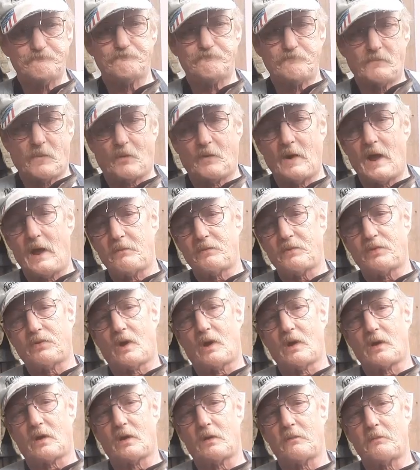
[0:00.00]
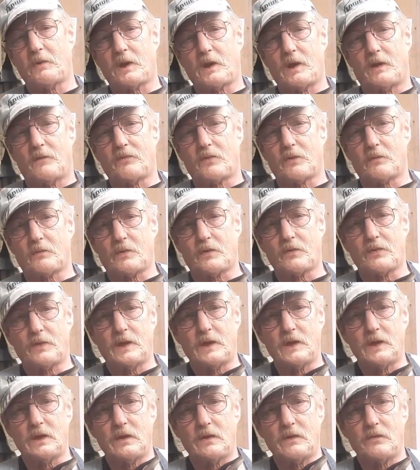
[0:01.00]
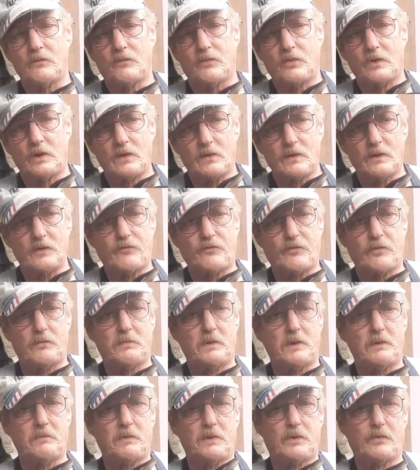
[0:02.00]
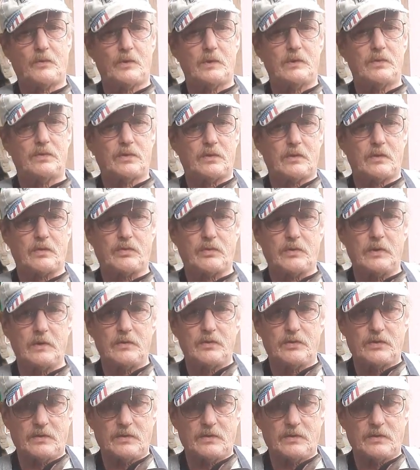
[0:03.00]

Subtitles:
the rabbits aren't going to be comfortable. They really should be between 60 and